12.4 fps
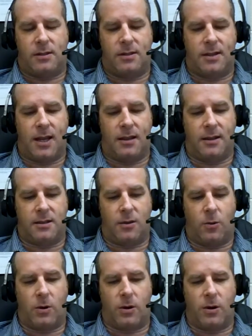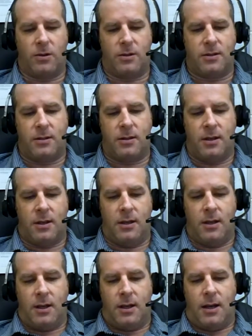skin disorders,
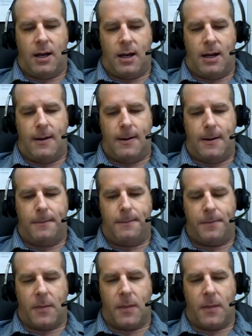and